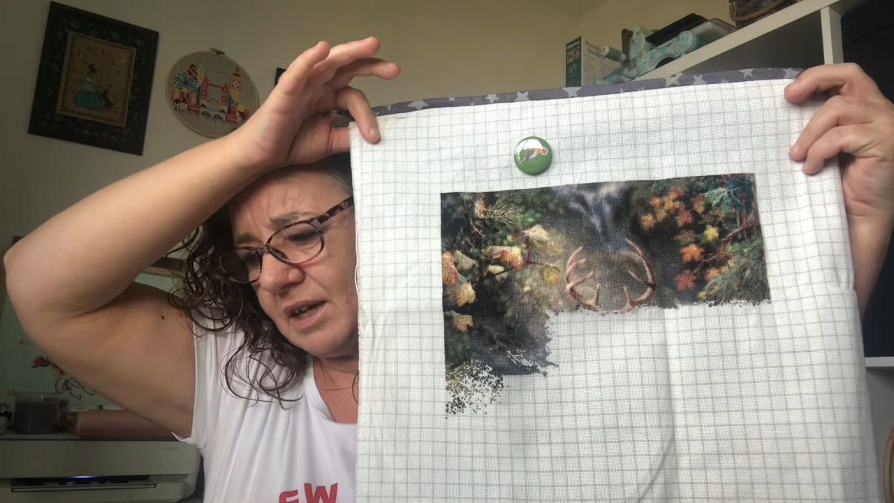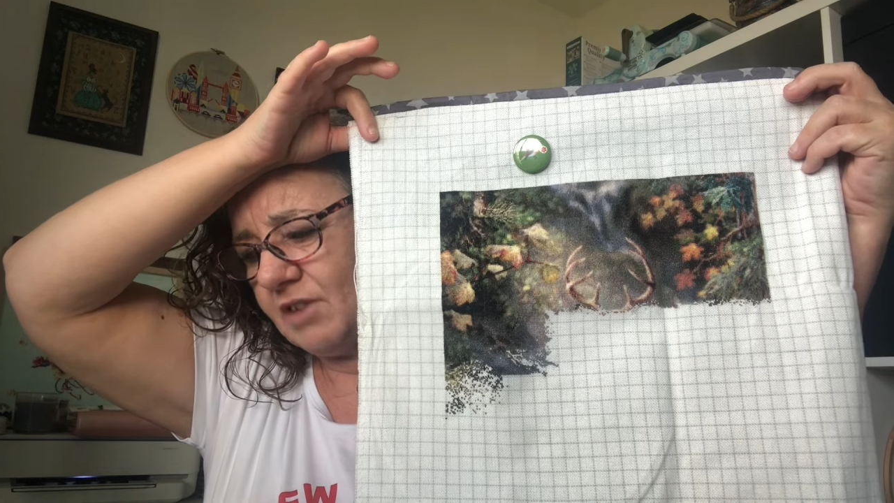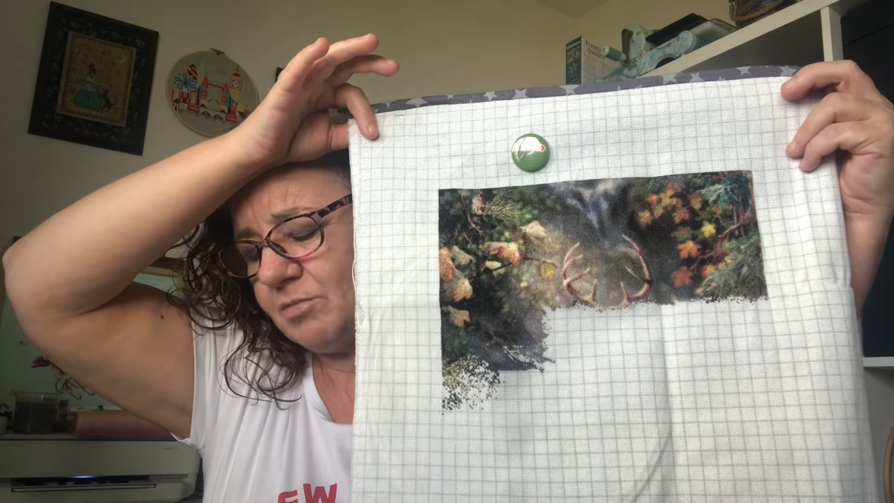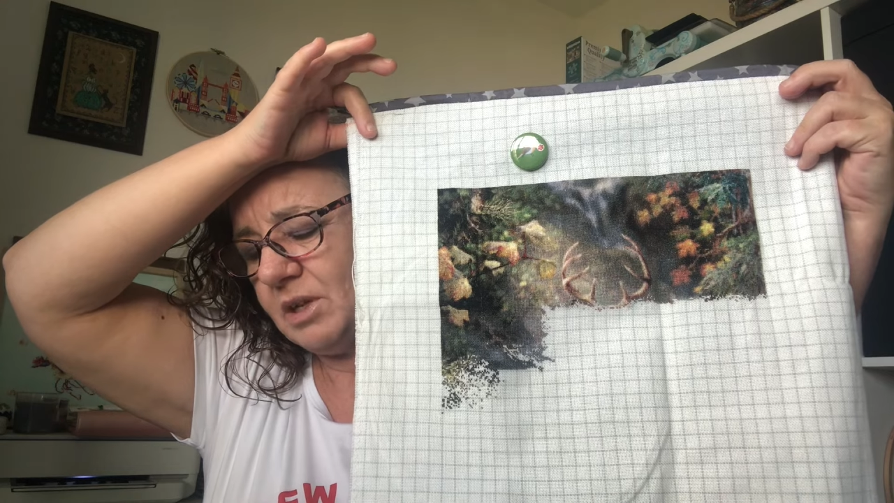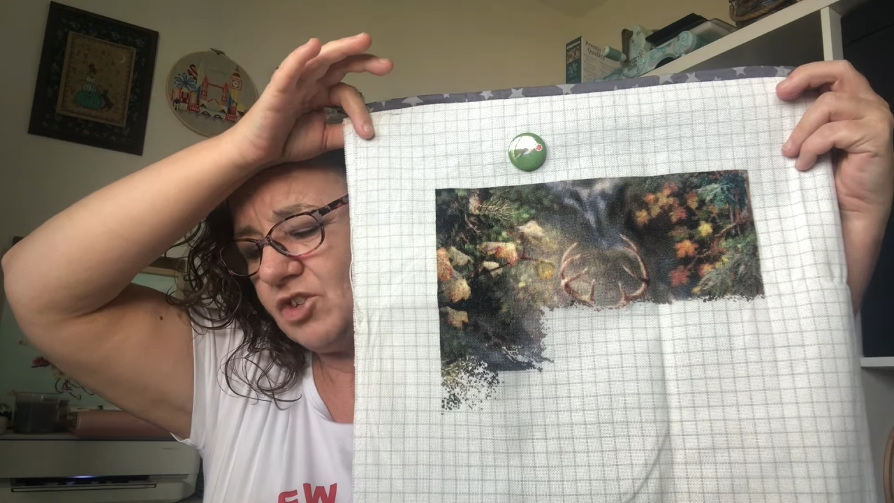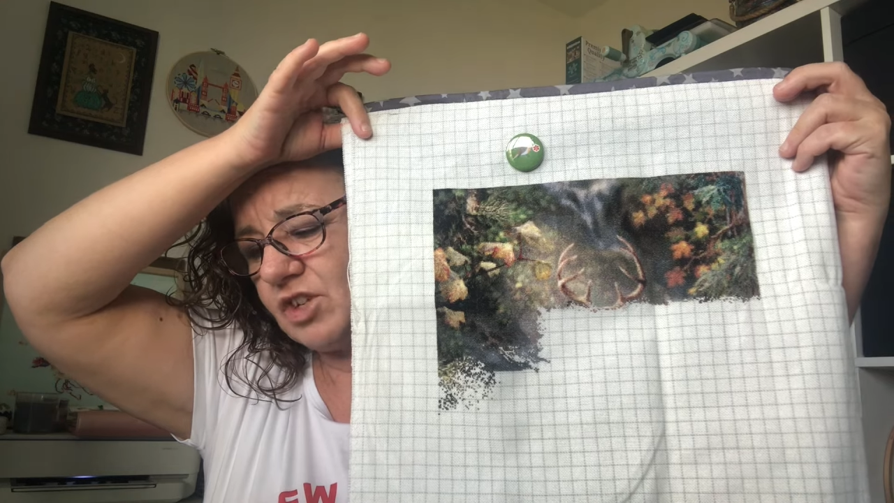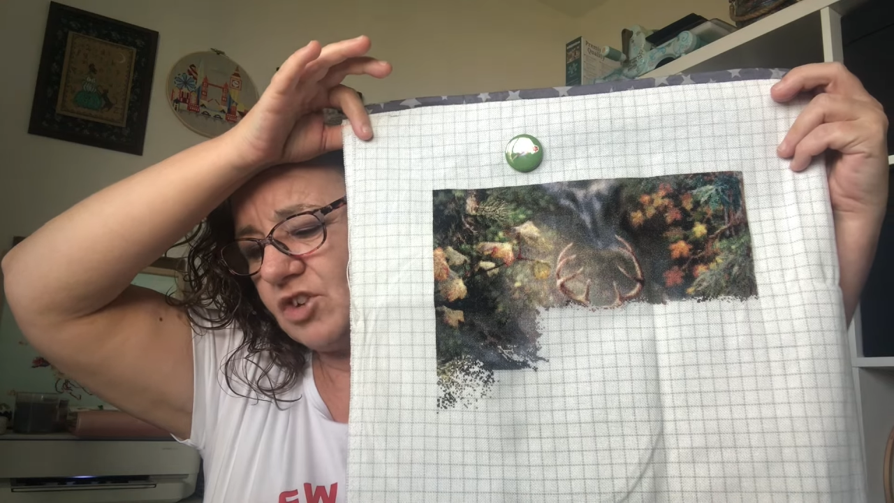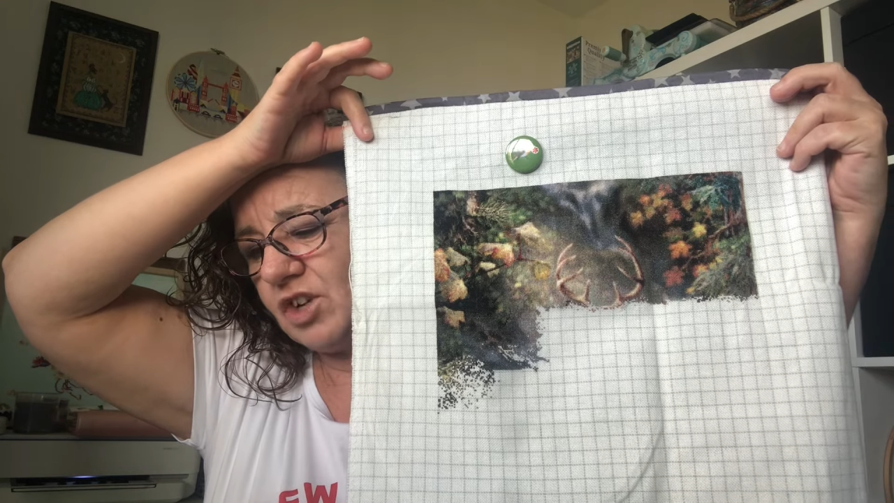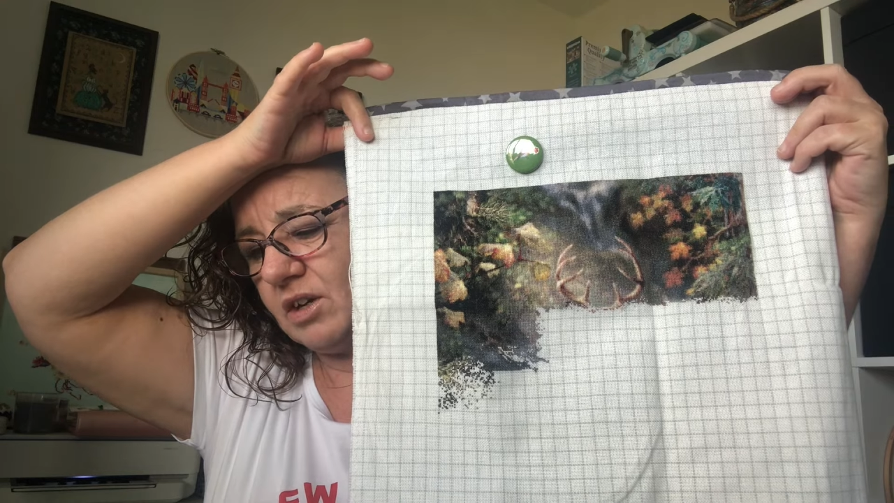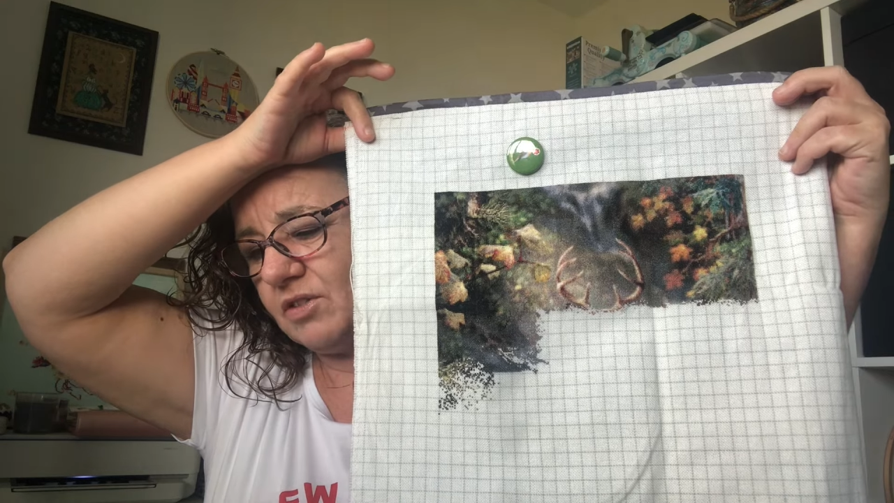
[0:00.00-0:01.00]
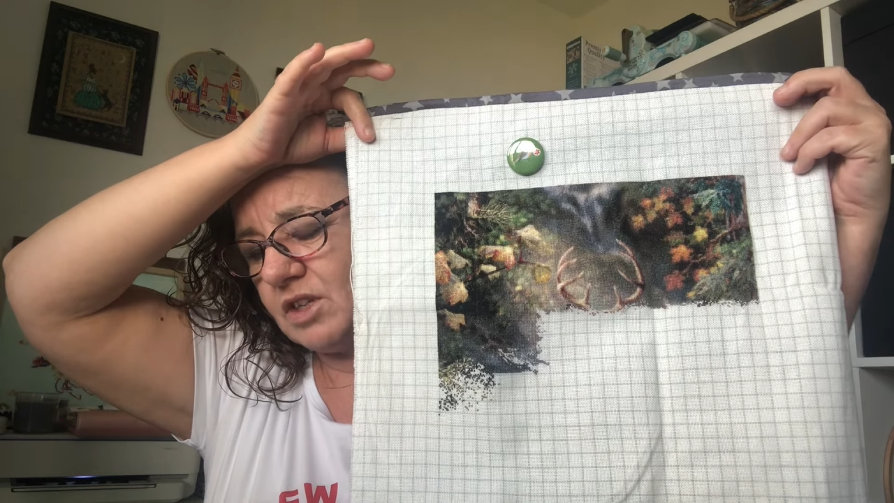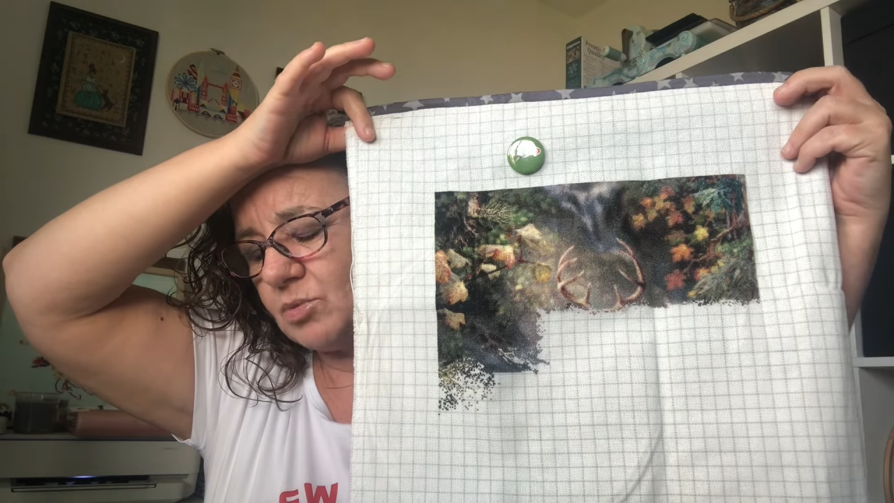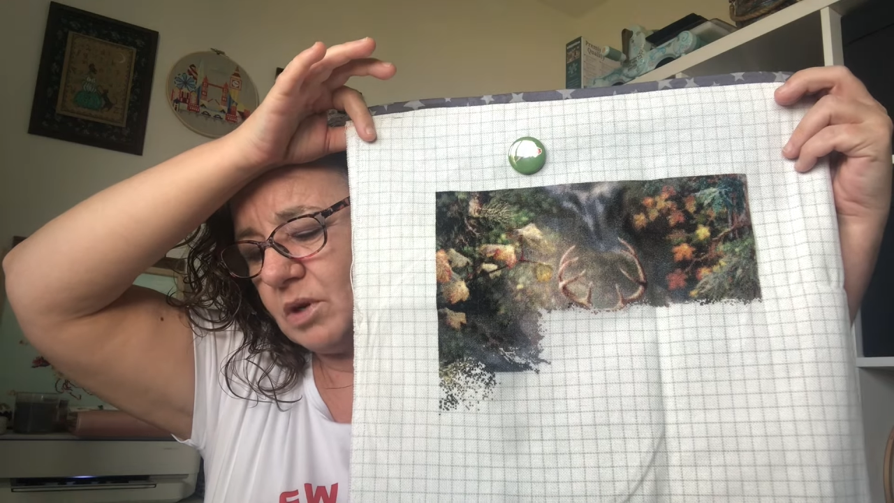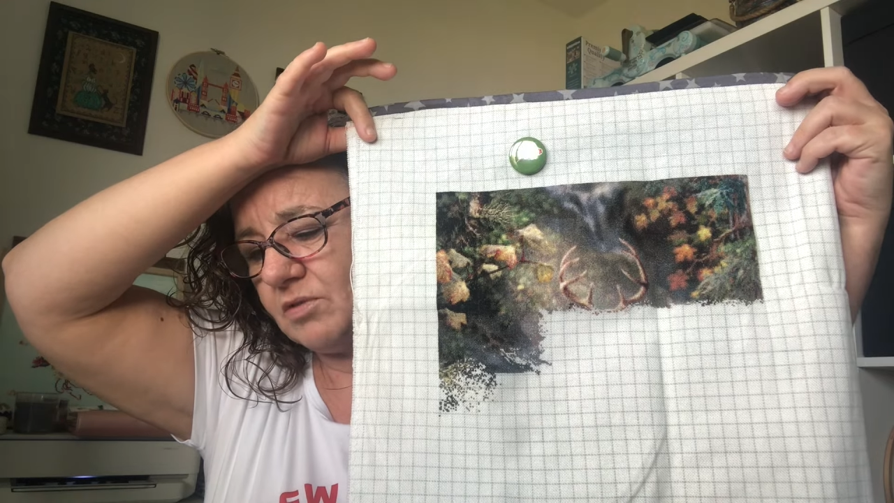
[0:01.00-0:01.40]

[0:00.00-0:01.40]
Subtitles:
been stitching on this one